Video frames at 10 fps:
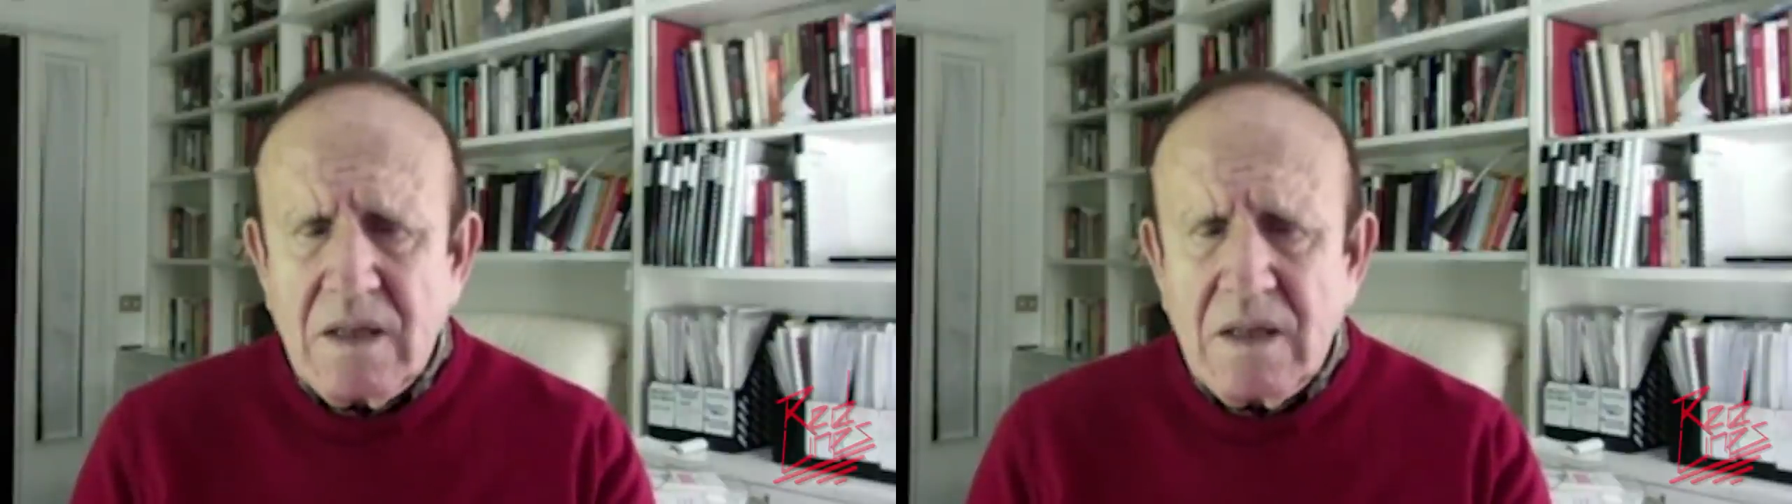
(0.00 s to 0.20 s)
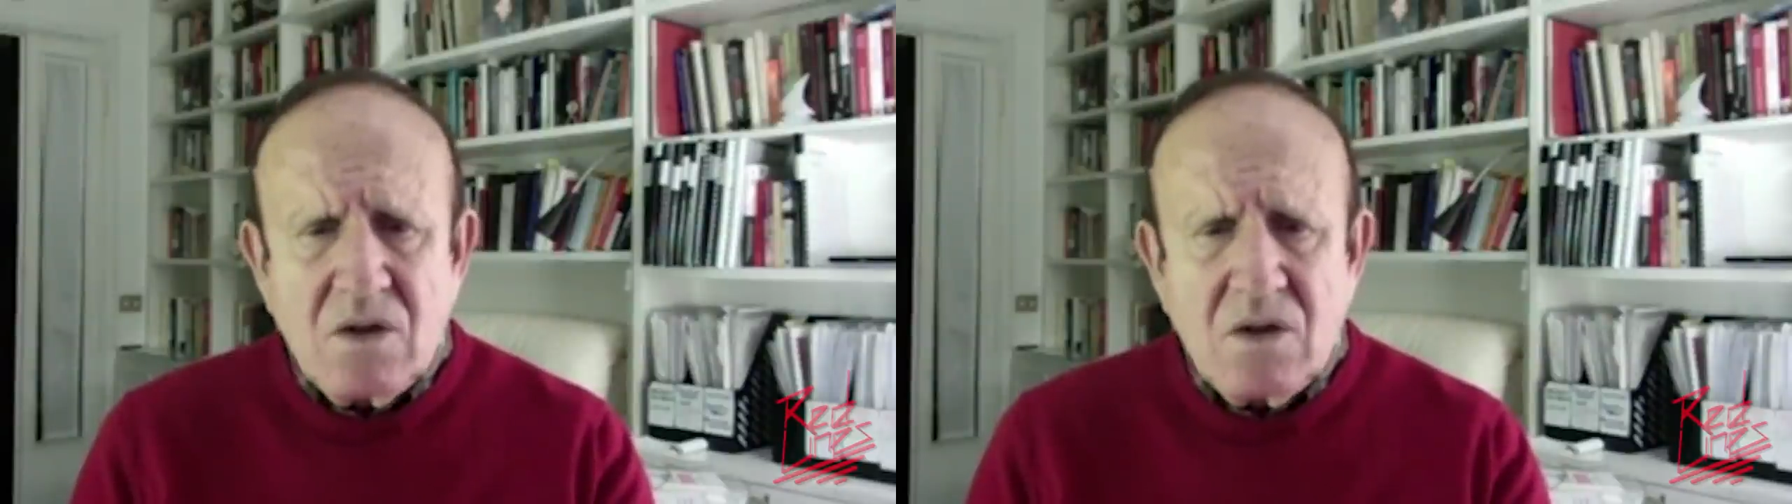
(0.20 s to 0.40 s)

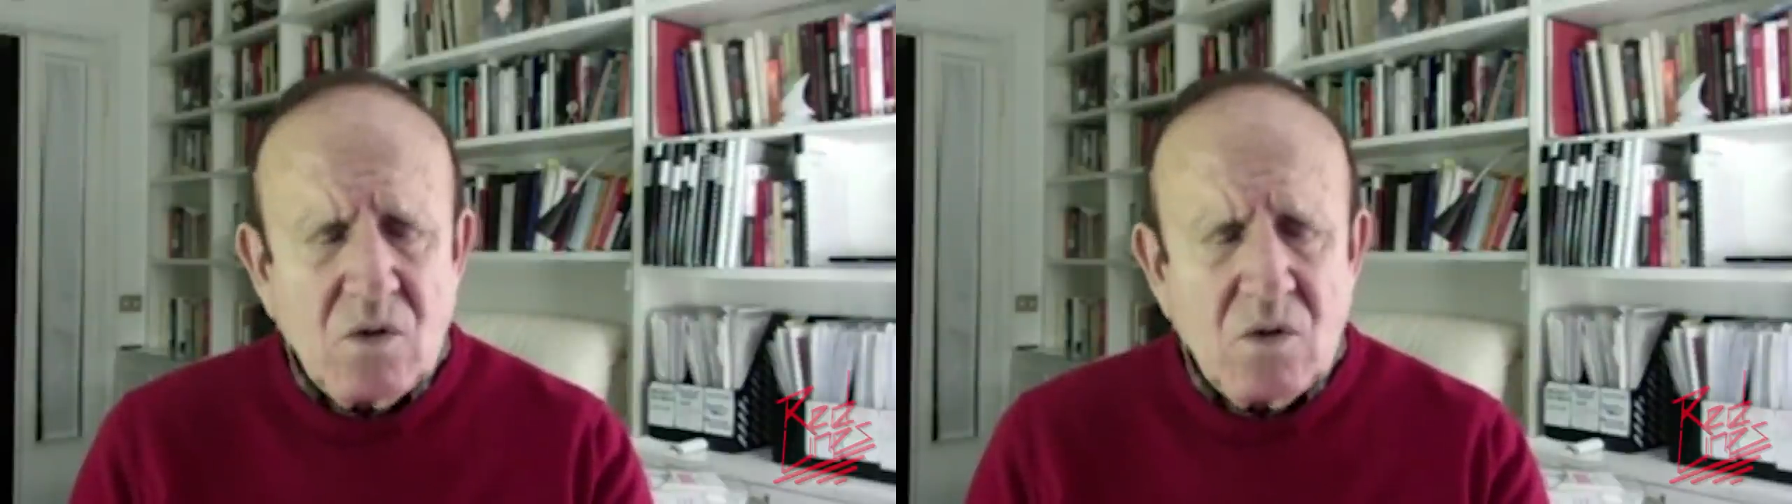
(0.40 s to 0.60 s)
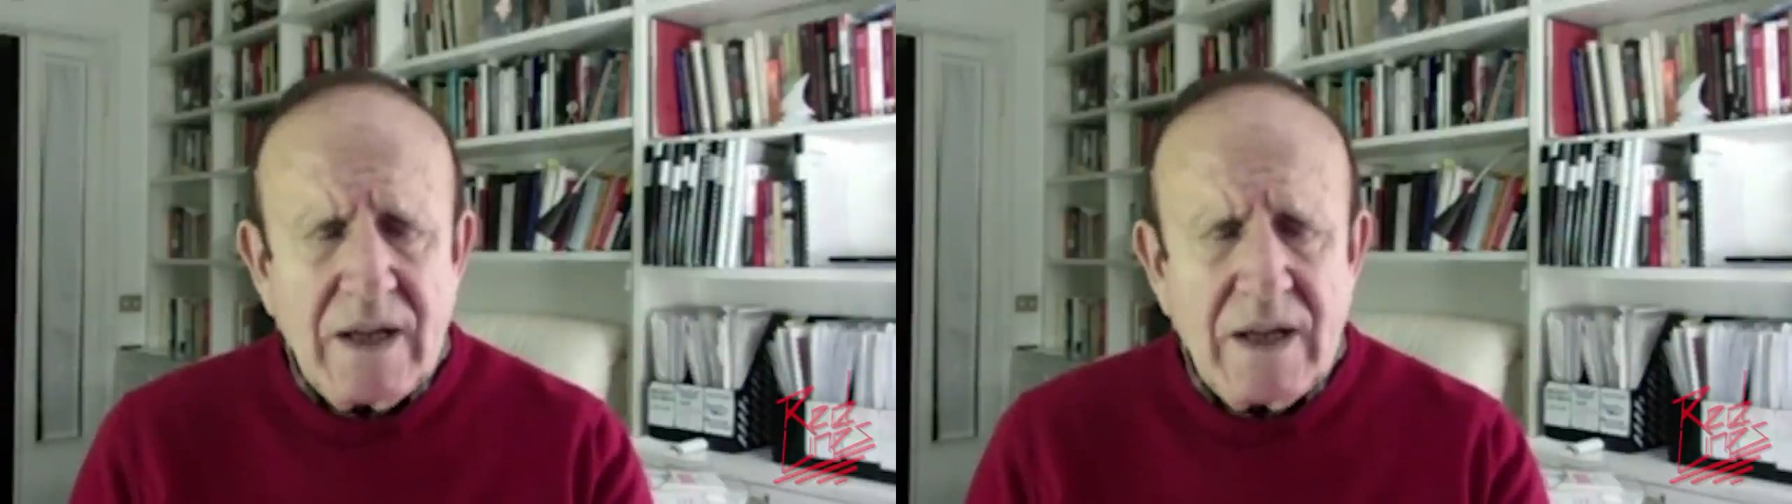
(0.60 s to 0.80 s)

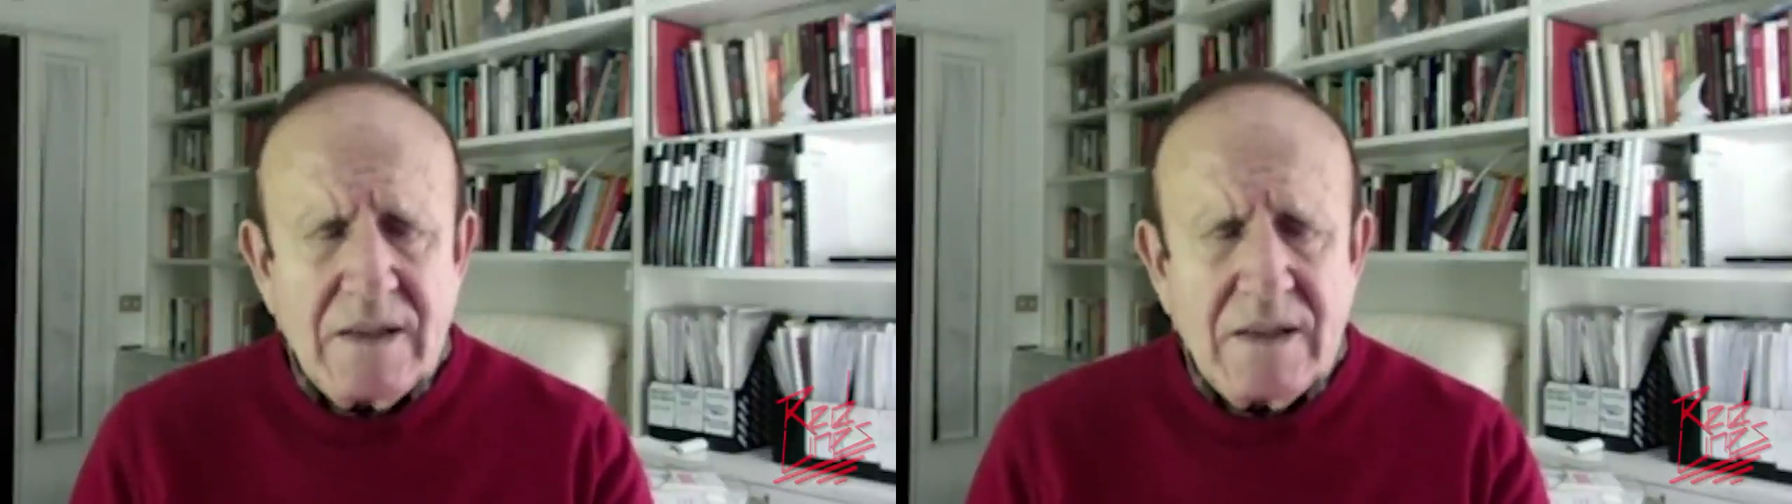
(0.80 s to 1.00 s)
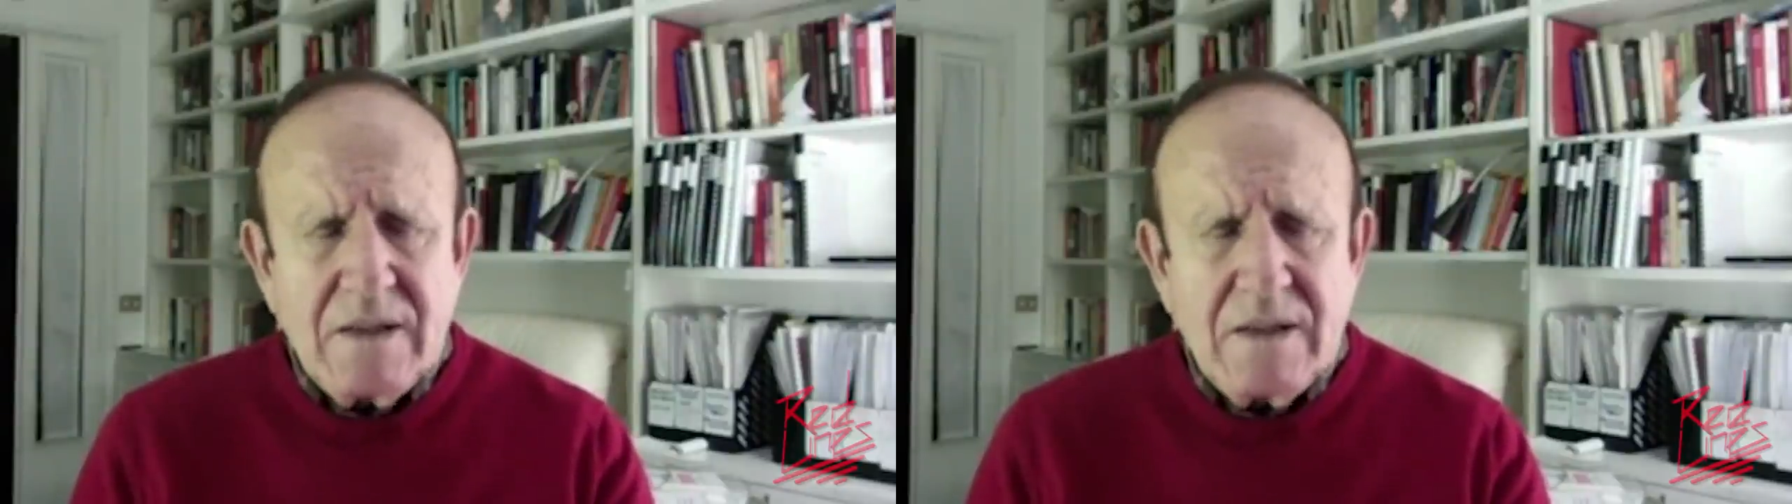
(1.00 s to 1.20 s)
trace in
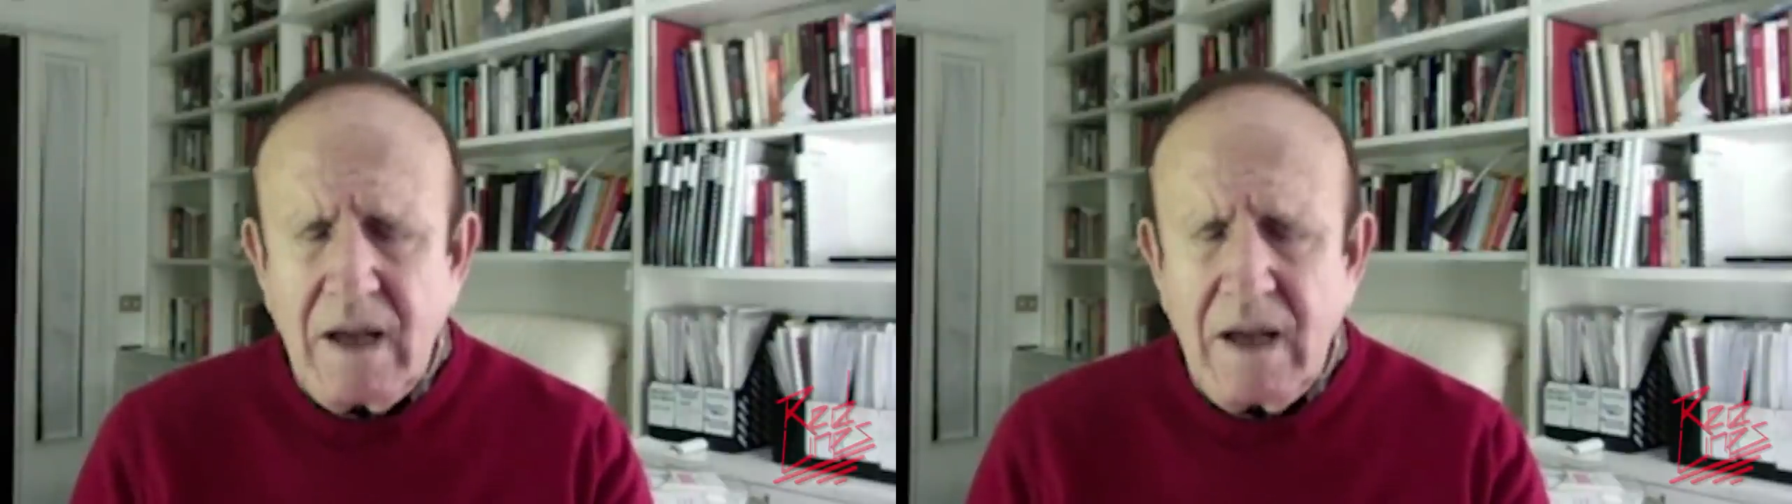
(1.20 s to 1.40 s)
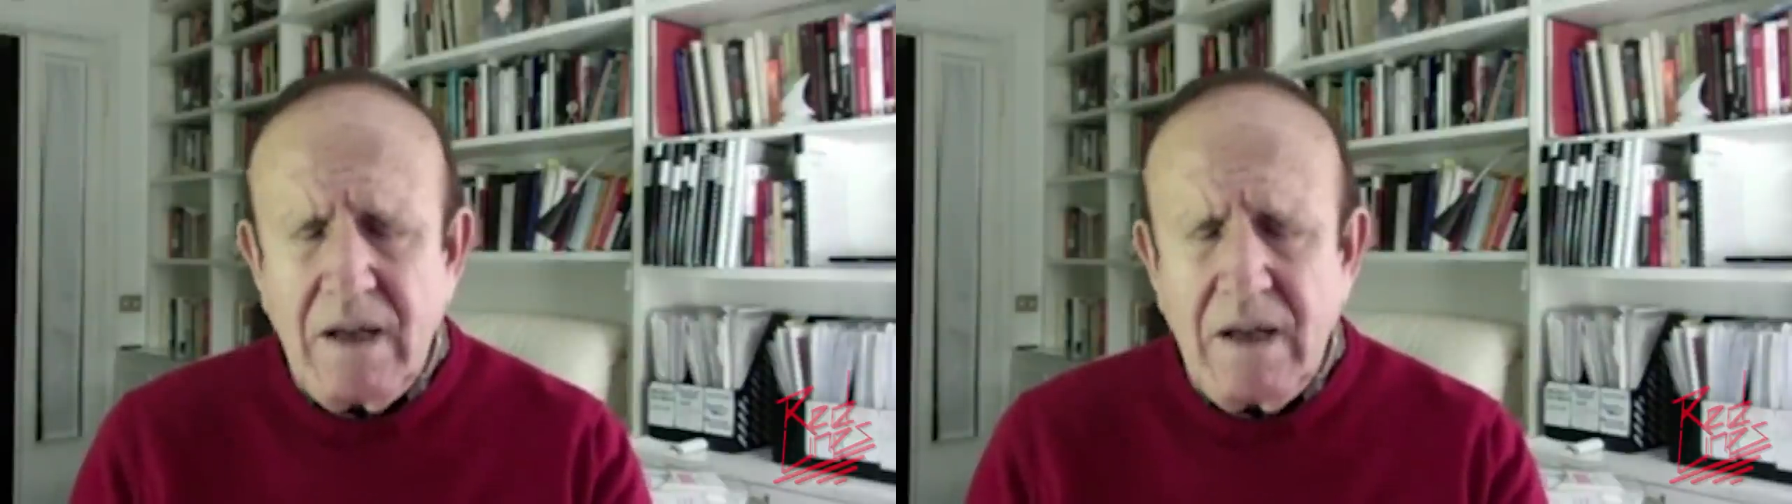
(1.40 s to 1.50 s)
any